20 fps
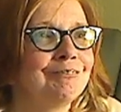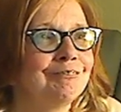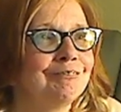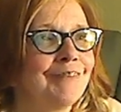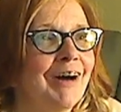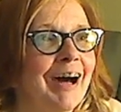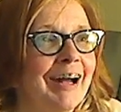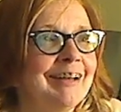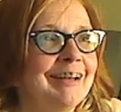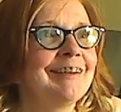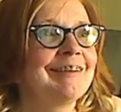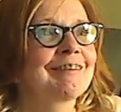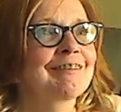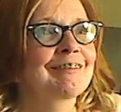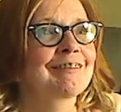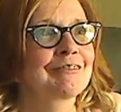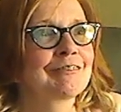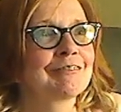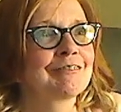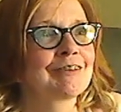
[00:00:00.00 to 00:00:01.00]
bodies
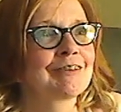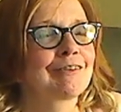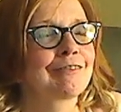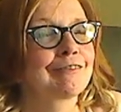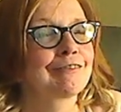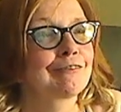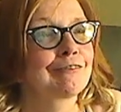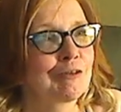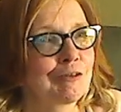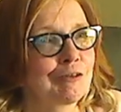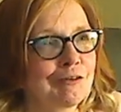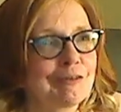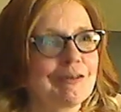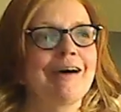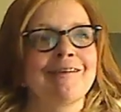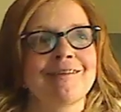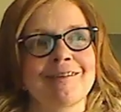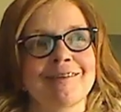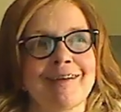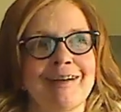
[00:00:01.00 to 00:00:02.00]
just grew
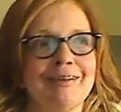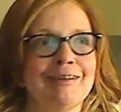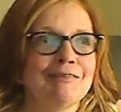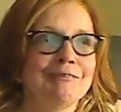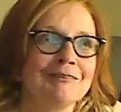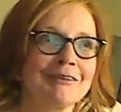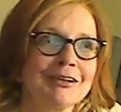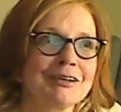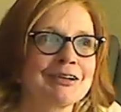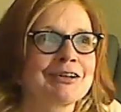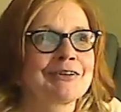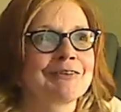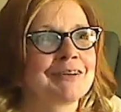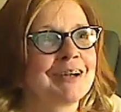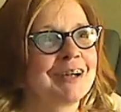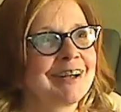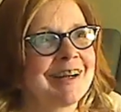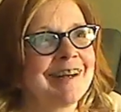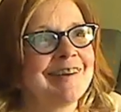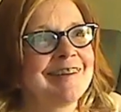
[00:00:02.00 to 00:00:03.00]
outside the
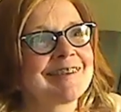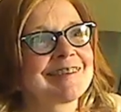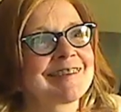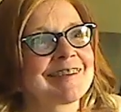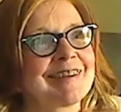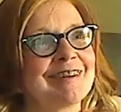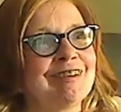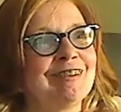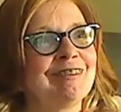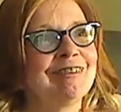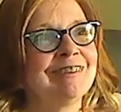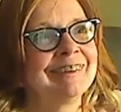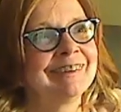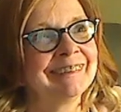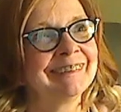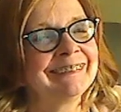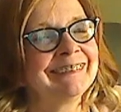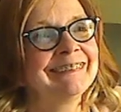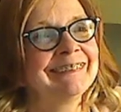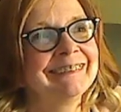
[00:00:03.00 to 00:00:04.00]
mortuaries. So,
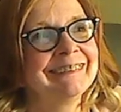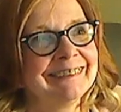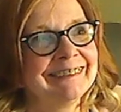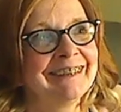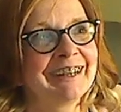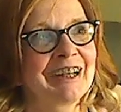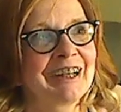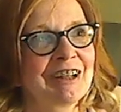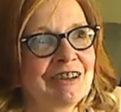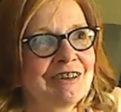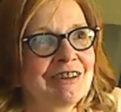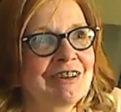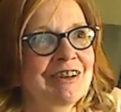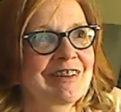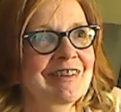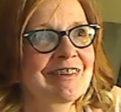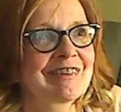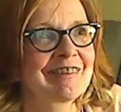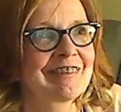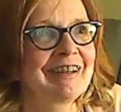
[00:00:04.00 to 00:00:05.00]
yeah, you
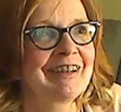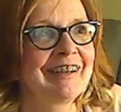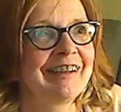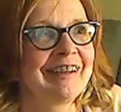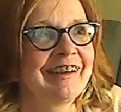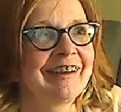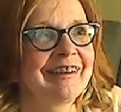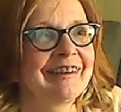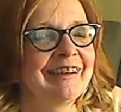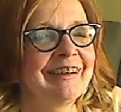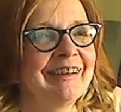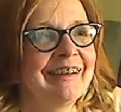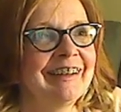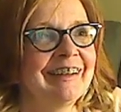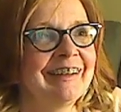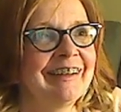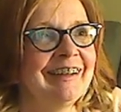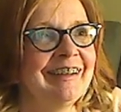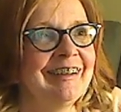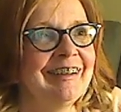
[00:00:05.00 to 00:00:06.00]
could see,
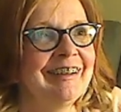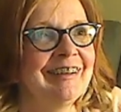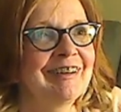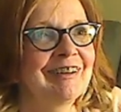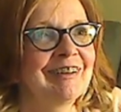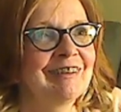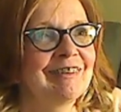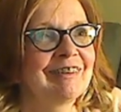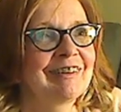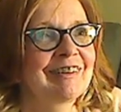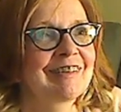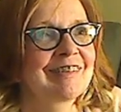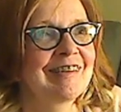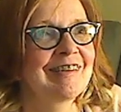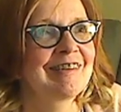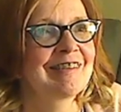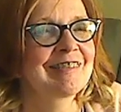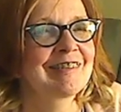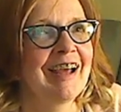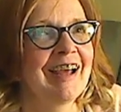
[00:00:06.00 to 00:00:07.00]
hey, the
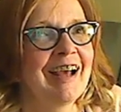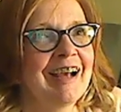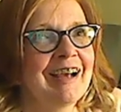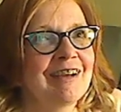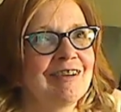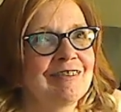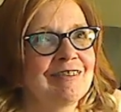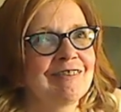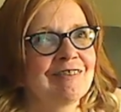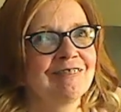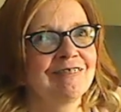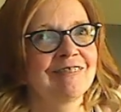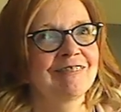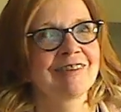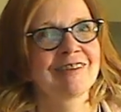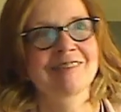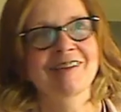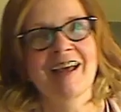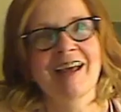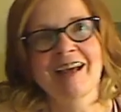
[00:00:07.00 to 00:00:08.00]
stack of
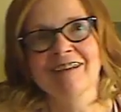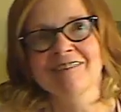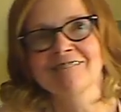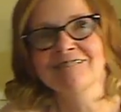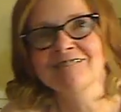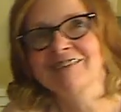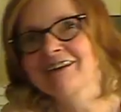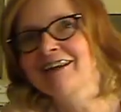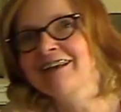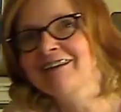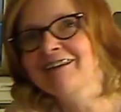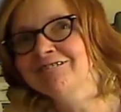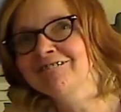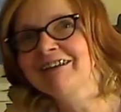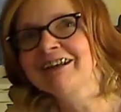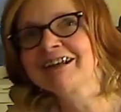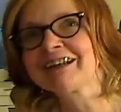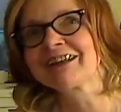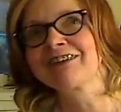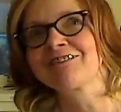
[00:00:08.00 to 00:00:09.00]

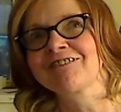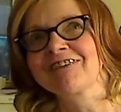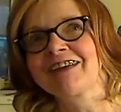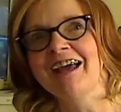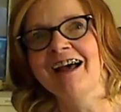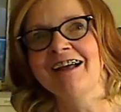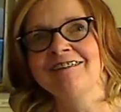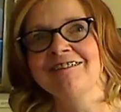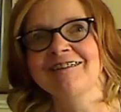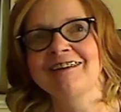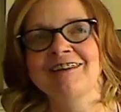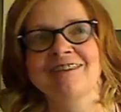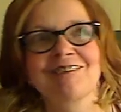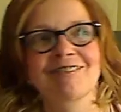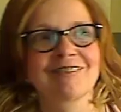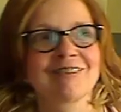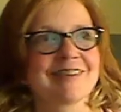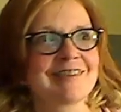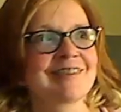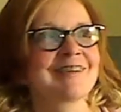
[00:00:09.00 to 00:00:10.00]
makeshift caskets
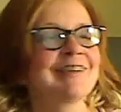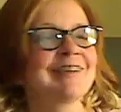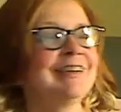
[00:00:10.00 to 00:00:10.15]
was,